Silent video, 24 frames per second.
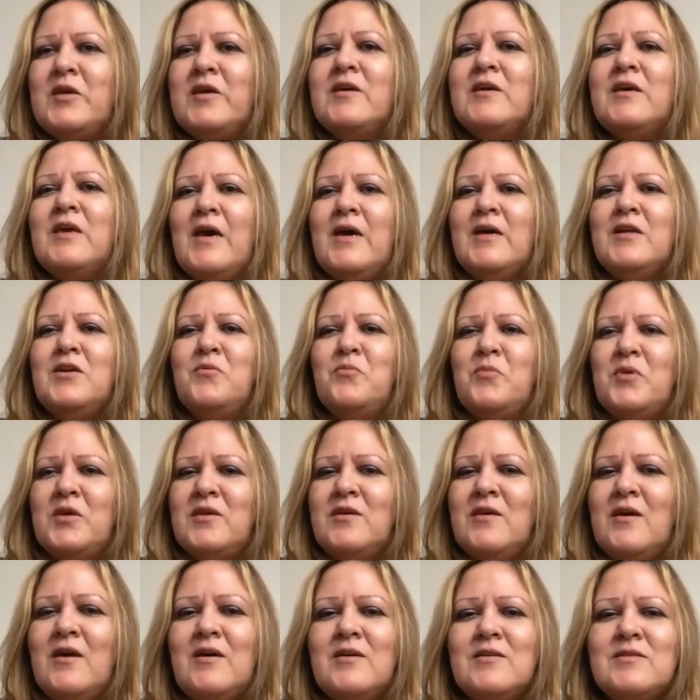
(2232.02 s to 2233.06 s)
Academy.
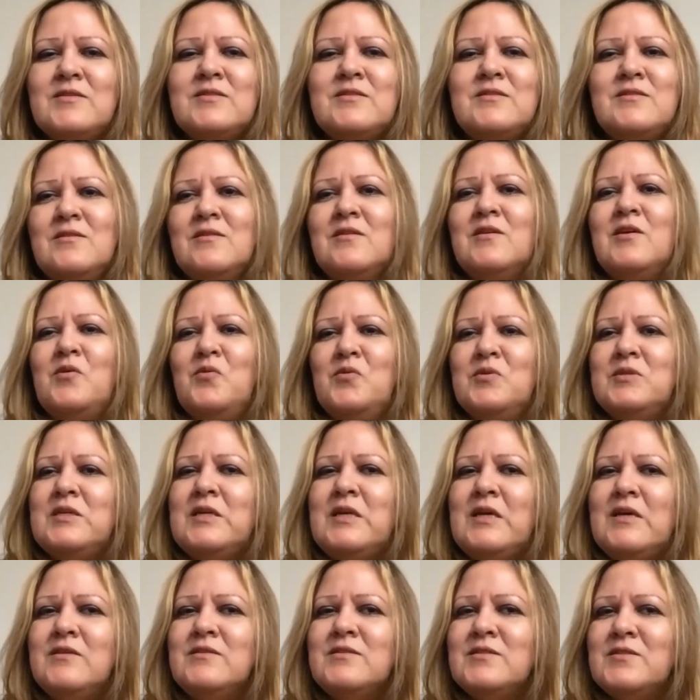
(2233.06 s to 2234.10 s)
Yes. It was a
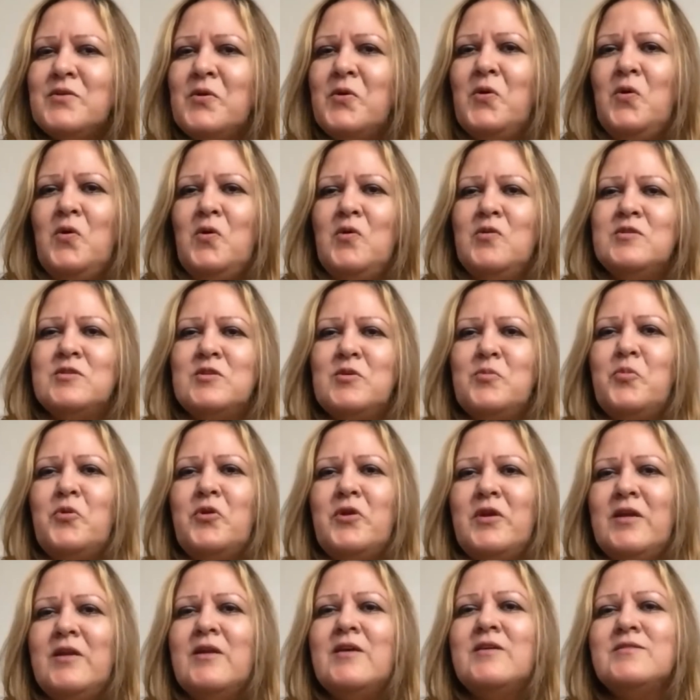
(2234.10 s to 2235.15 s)
nice school. It was a pretty
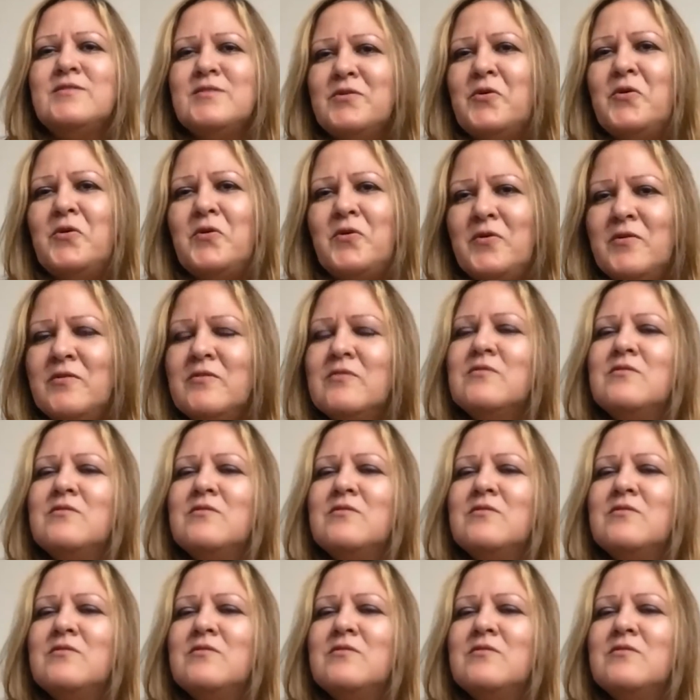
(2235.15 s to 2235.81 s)
nice school.